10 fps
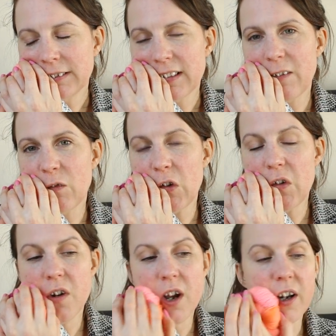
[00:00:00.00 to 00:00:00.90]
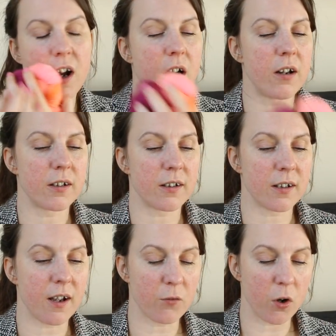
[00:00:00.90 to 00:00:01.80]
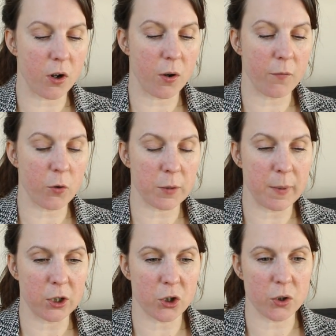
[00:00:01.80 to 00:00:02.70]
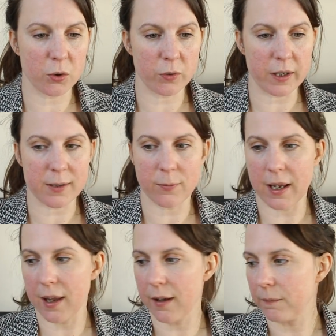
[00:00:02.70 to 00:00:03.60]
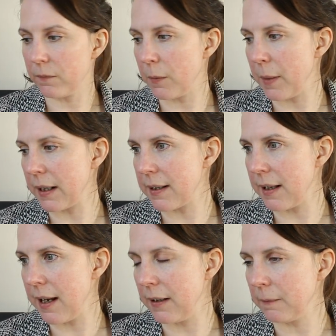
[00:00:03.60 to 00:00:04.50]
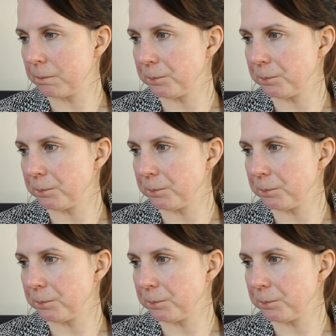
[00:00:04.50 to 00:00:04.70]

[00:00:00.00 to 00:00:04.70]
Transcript: I've got to make a shawl this week for a magazine.